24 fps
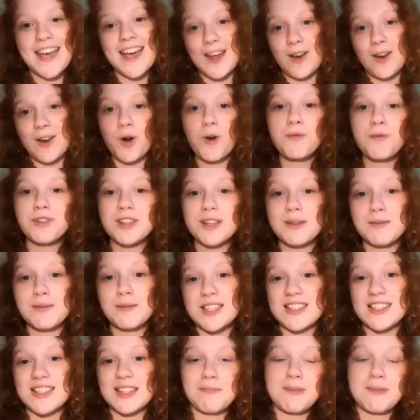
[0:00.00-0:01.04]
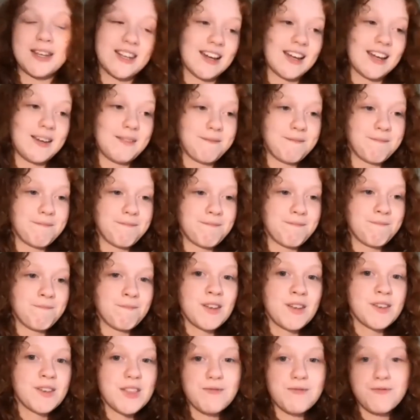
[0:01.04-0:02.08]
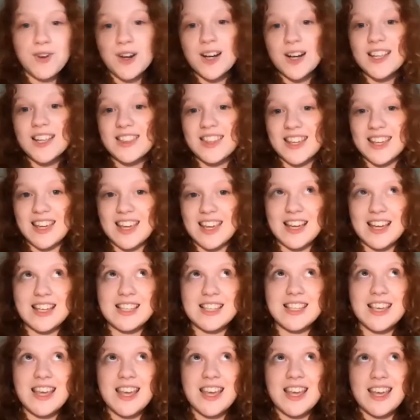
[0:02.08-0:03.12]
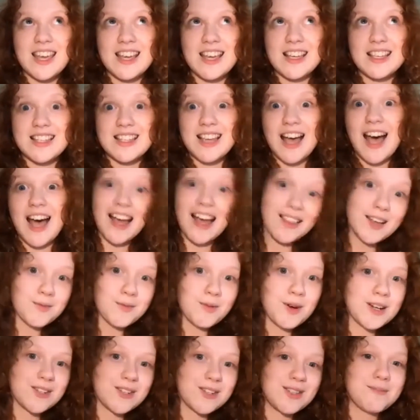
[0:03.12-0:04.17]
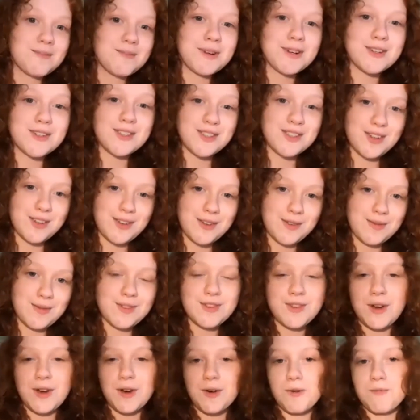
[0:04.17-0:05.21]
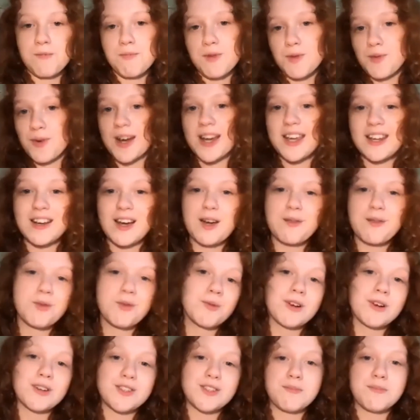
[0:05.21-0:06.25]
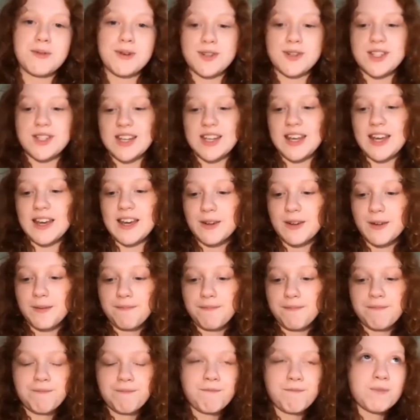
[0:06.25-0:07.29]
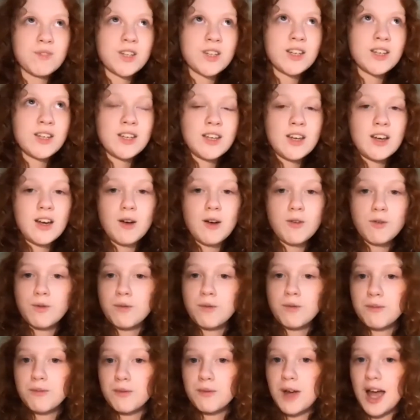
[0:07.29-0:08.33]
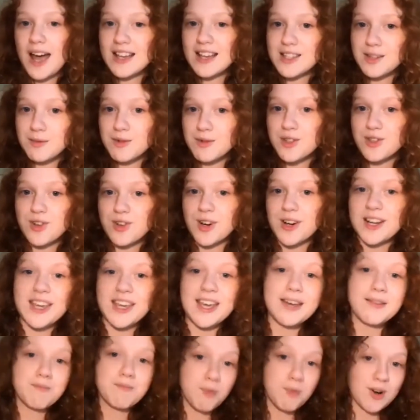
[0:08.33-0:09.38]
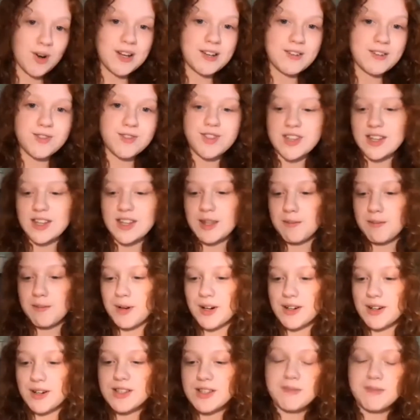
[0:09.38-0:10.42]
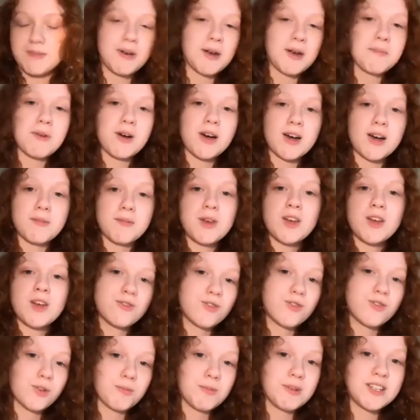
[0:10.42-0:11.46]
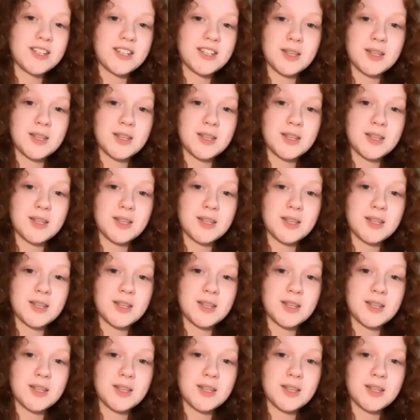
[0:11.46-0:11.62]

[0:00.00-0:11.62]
and hopefully would sleep at night. The funny thing is I liked watching the birds too, so Marie and I would watch the birds together. As I was starting to get more interested in the birds, my mom took me to the